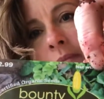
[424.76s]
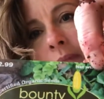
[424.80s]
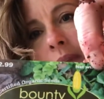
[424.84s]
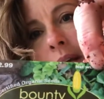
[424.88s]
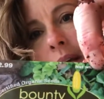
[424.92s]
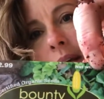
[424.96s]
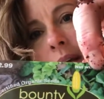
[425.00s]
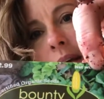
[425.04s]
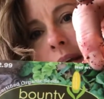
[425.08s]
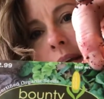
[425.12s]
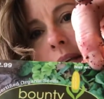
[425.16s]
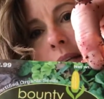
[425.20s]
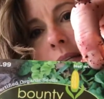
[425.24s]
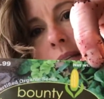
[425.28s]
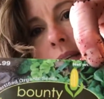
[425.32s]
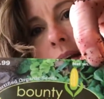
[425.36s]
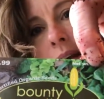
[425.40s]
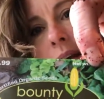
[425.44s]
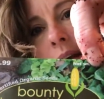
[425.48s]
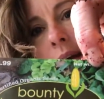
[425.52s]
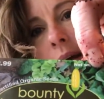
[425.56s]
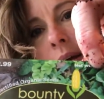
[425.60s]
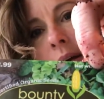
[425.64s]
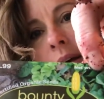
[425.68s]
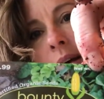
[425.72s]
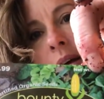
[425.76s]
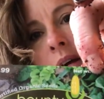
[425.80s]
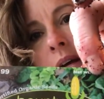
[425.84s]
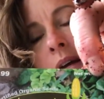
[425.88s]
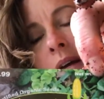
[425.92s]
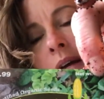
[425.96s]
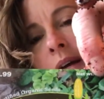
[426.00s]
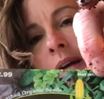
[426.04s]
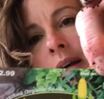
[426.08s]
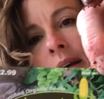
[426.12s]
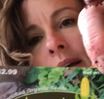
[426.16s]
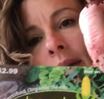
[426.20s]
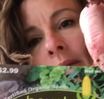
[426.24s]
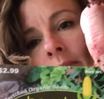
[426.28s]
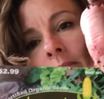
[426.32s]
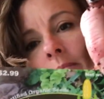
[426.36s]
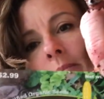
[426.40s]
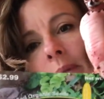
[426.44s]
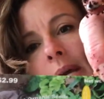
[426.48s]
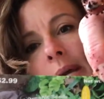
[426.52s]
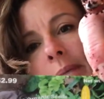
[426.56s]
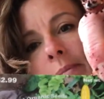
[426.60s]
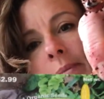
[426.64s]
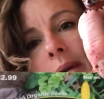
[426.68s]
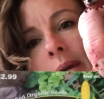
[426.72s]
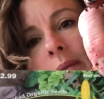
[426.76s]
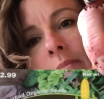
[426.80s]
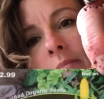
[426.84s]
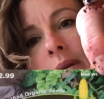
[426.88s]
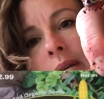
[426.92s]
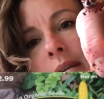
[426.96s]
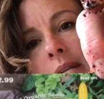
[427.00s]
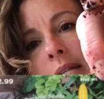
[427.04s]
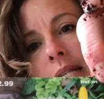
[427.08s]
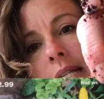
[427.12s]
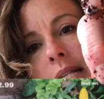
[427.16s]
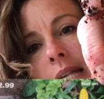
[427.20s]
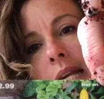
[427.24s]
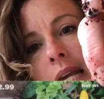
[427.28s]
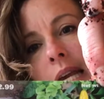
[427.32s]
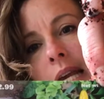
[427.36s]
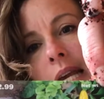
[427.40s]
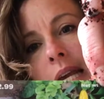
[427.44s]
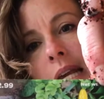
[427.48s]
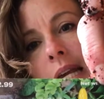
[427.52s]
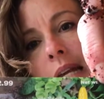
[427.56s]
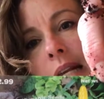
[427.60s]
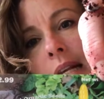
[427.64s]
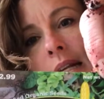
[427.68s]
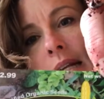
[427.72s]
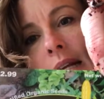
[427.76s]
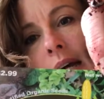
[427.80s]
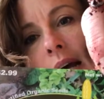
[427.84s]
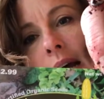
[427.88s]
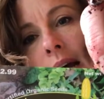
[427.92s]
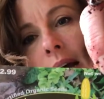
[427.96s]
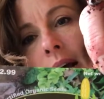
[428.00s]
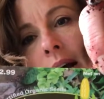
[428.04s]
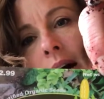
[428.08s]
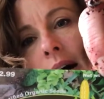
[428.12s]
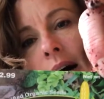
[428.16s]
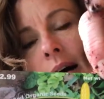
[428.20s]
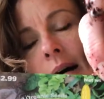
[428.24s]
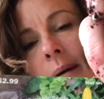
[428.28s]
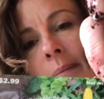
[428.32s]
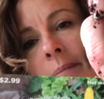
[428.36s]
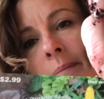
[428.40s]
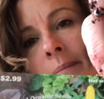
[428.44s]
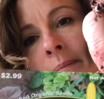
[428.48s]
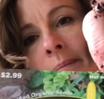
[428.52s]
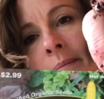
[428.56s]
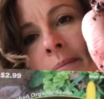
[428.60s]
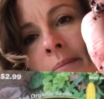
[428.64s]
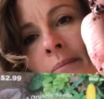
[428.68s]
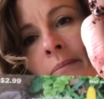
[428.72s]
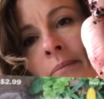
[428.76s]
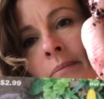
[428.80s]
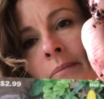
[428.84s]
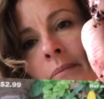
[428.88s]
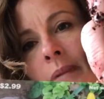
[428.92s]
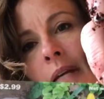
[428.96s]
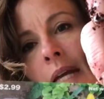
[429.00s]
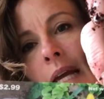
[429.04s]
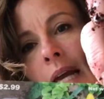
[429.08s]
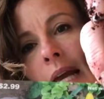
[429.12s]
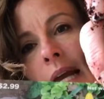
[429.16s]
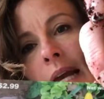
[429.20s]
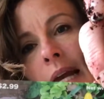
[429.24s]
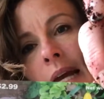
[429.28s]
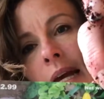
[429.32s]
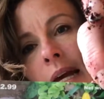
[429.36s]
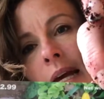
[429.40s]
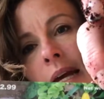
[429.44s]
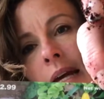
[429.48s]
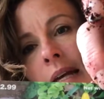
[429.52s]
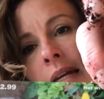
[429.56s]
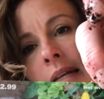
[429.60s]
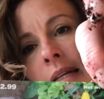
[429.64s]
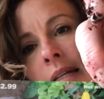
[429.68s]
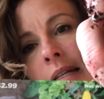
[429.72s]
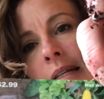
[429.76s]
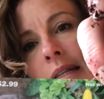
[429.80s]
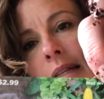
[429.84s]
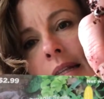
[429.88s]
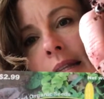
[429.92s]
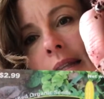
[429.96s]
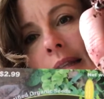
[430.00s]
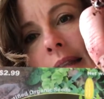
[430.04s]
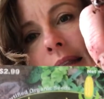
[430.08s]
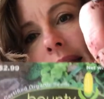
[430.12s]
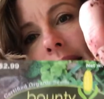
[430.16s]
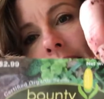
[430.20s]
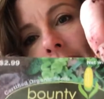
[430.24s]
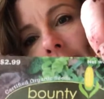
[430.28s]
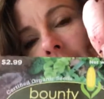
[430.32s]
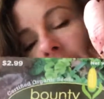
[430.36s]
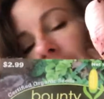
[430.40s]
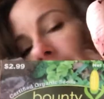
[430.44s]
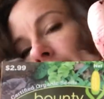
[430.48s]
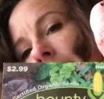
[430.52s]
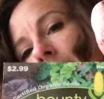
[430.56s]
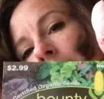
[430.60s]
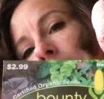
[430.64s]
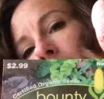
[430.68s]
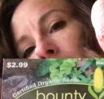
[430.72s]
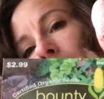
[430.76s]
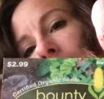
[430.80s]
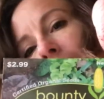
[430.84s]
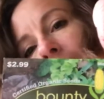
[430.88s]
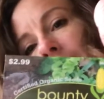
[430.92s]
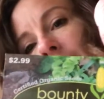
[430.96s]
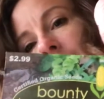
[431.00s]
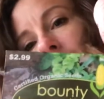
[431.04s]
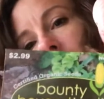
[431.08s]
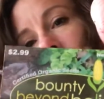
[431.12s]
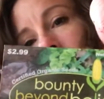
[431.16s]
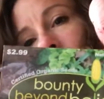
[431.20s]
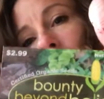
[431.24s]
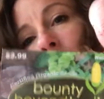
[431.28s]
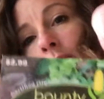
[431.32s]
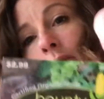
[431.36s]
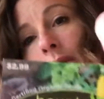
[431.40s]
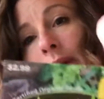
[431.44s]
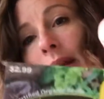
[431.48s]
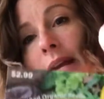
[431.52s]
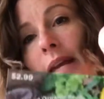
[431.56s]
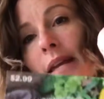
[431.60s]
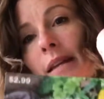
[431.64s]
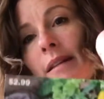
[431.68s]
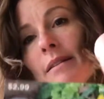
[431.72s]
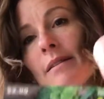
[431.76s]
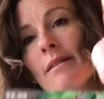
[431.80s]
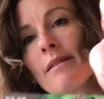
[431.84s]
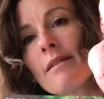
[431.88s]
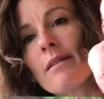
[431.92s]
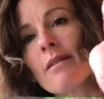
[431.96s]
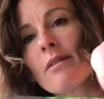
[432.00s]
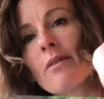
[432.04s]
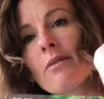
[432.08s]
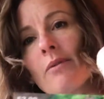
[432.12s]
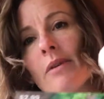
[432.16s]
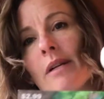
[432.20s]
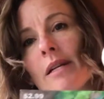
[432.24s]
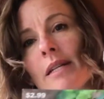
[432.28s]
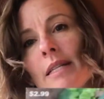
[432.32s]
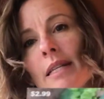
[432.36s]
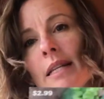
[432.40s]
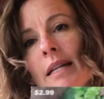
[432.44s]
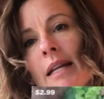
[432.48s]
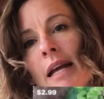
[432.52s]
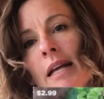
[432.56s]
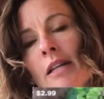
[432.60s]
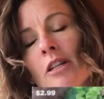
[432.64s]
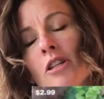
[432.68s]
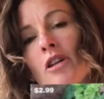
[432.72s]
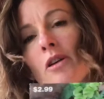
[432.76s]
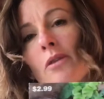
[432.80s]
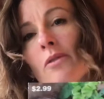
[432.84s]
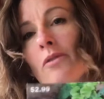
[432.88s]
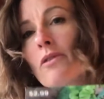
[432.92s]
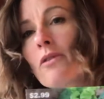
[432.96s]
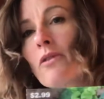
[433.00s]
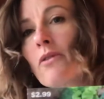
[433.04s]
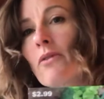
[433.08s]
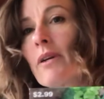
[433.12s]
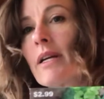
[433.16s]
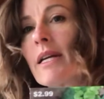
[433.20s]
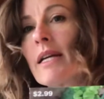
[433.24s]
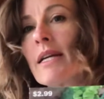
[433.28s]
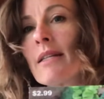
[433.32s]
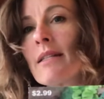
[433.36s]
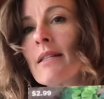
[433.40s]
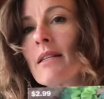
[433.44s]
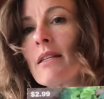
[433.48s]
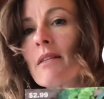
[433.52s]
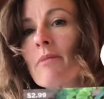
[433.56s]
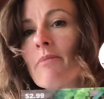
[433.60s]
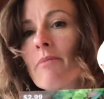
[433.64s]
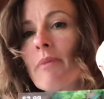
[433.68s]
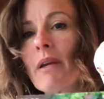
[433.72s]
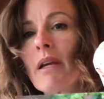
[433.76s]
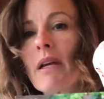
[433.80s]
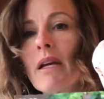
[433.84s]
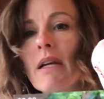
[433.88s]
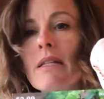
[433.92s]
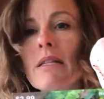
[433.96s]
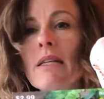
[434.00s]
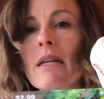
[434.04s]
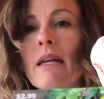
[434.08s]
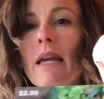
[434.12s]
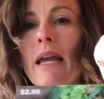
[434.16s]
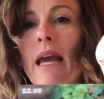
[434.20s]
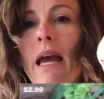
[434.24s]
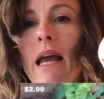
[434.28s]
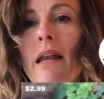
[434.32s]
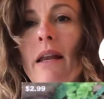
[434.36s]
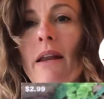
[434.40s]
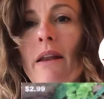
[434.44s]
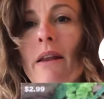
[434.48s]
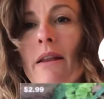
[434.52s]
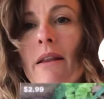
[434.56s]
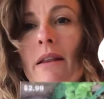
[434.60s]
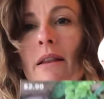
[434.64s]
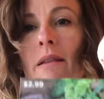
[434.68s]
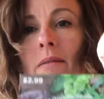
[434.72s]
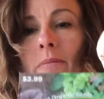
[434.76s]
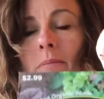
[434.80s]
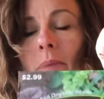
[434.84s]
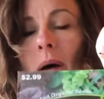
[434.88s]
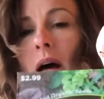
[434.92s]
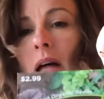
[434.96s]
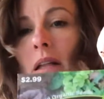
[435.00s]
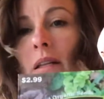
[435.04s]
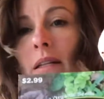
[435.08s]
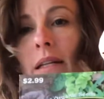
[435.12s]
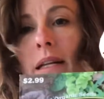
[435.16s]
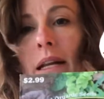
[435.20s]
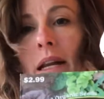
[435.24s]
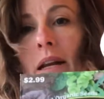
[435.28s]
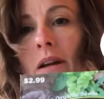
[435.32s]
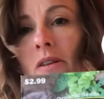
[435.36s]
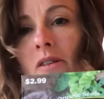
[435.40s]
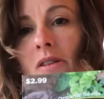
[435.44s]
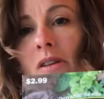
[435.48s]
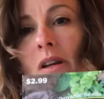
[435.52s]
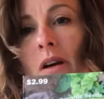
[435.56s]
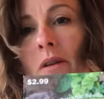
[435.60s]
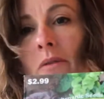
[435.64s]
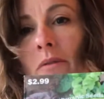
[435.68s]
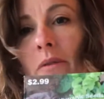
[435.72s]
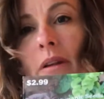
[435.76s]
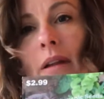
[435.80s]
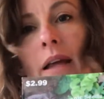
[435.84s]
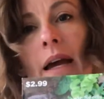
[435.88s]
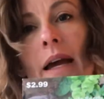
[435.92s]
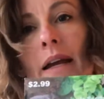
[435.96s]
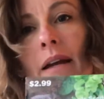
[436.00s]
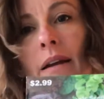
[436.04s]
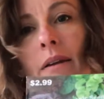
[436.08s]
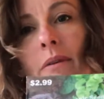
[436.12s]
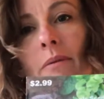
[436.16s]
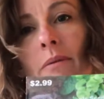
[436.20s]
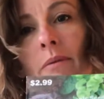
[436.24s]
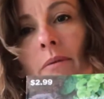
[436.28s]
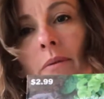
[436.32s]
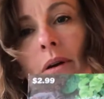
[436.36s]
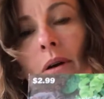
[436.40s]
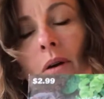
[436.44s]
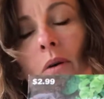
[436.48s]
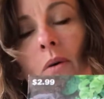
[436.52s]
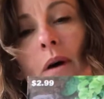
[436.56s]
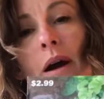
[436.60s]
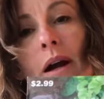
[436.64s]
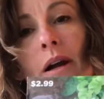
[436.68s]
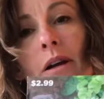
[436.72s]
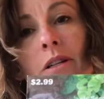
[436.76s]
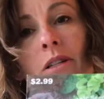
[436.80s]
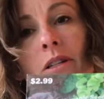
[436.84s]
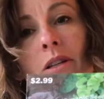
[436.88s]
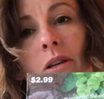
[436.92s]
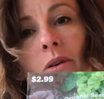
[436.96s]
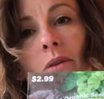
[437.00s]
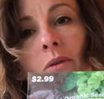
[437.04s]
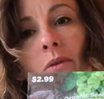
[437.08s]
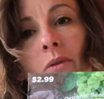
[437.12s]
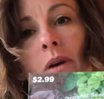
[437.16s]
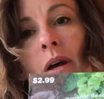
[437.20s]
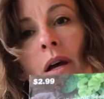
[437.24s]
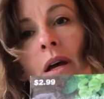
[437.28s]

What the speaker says: It's bbbc.com. And this is a mix of greens. The reason I chose greens is because, again, pollinators aren't required to